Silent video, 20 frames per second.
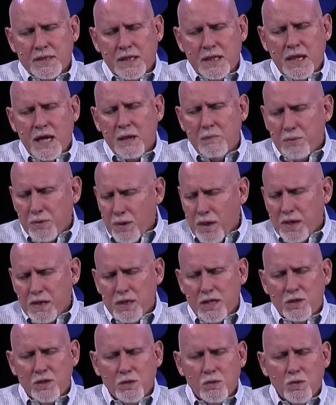And I pray
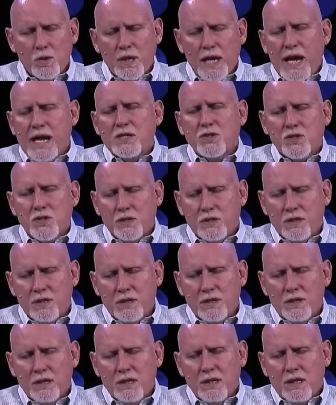that you would answer
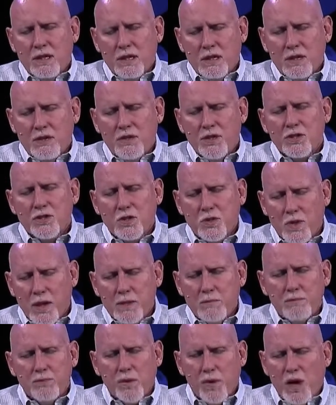this
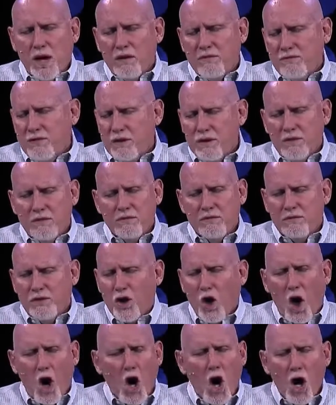great prayer
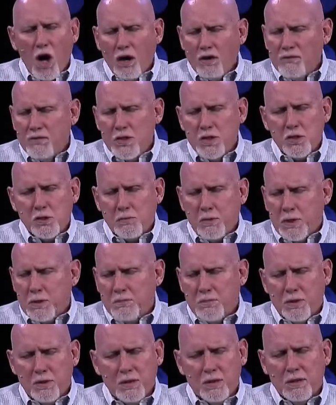for all of these
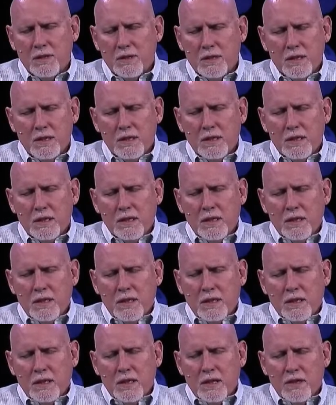people
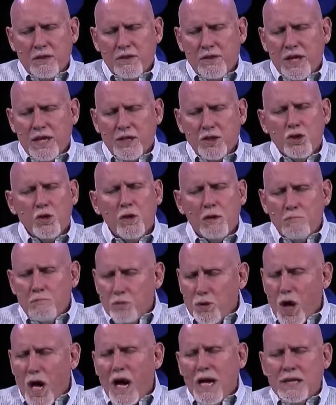that you have
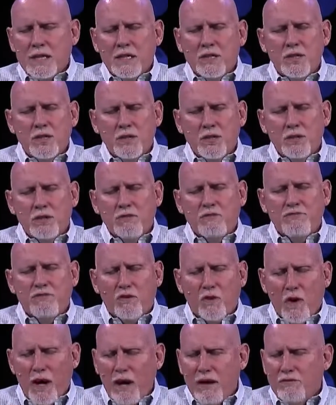brought into your
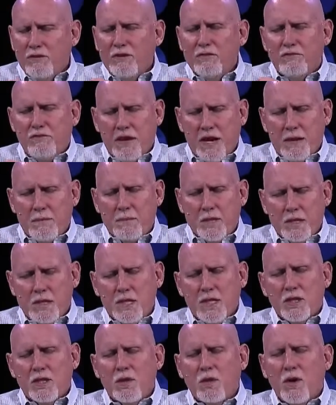forever family,
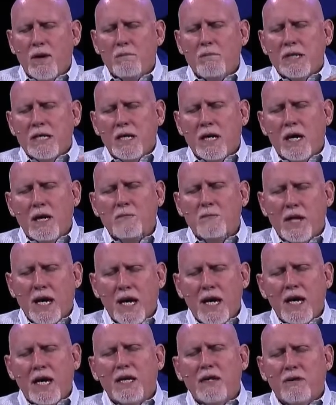that you have become
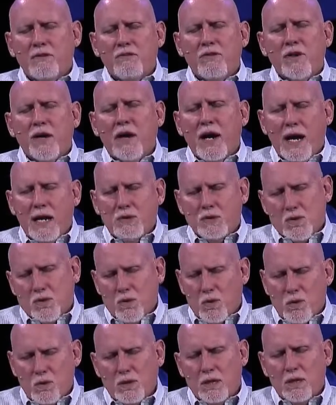the head of their
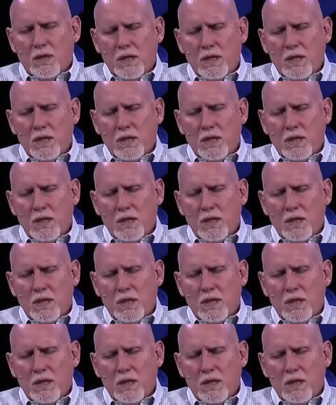household.